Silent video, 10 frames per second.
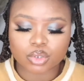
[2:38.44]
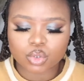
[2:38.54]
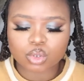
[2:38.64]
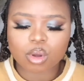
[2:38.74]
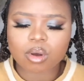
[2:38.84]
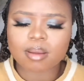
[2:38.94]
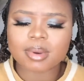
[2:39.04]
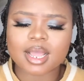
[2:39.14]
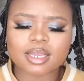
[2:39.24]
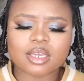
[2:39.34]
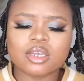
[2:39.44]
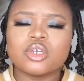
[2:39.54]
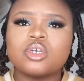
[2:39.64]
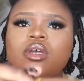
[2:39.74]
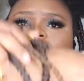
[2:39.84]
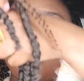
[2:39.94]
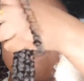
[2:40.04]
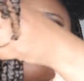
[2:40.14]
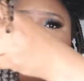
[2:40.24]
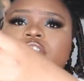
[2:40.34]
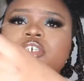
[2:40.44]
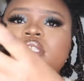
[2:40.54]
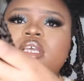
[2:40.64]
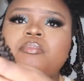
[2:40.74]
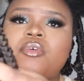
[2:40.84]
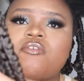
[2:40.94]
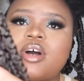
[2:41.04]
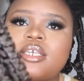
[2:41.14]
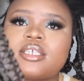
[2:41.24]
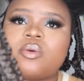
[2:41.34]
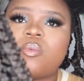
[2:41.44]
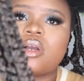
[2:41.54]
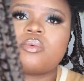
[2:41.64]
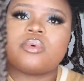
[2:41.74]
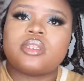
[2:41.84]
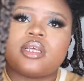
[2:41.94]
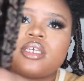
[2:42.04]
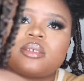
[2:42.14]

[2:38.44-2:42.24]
So I'm like, I'm gonna just improvise and work with this.